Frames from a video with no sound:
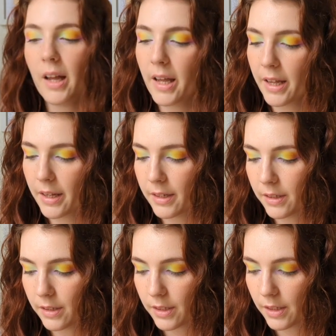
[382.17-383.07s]

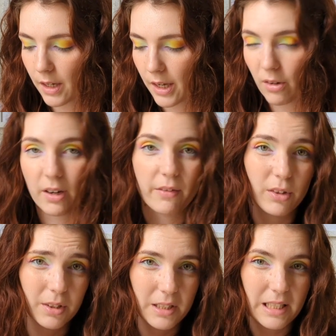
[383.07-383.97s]
and I don't have a
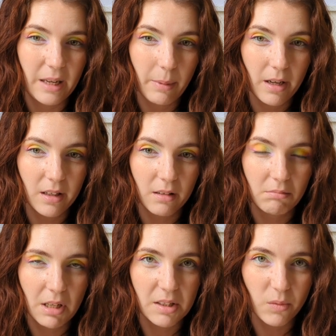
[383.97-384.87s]
lot to say about it.
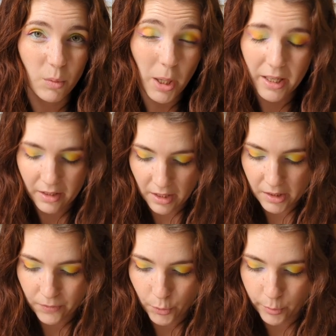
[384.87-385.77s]
It's quite a
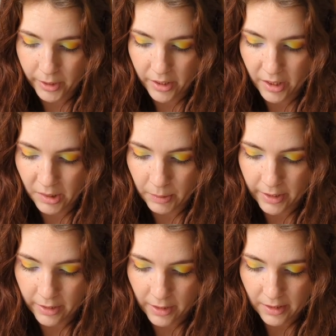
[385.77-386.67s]
nice formula. It's one of
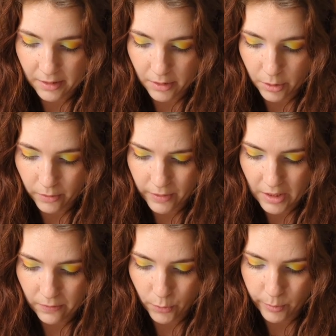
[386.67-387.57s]
the nicer Too
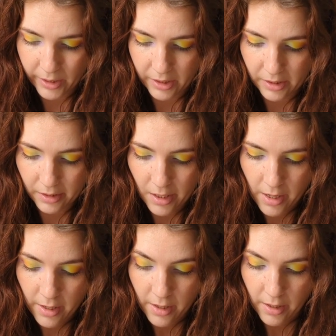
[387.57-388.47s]
Faced formulas.
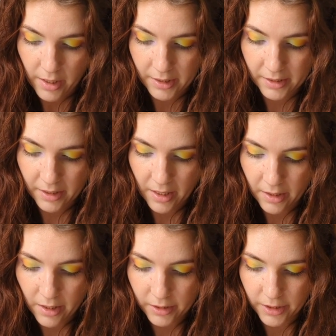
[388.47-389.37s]
It's the kind
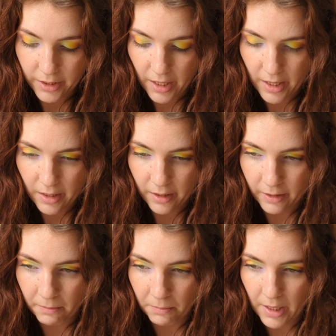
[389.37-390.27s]
of color that
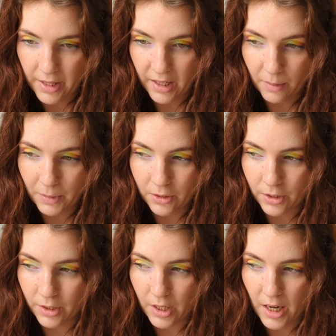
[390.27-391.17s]
um, I think I
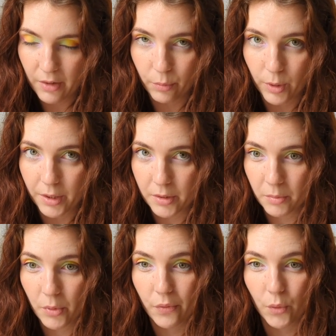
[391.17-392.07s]
mentioned I have worked
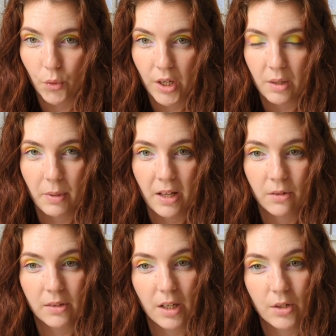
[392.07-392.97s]
on before in Pan
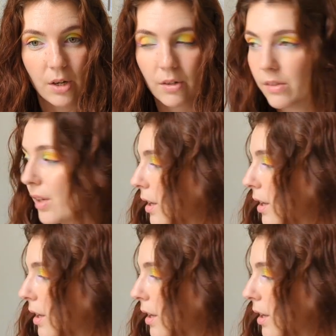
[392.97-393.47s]
Those Eyeshadows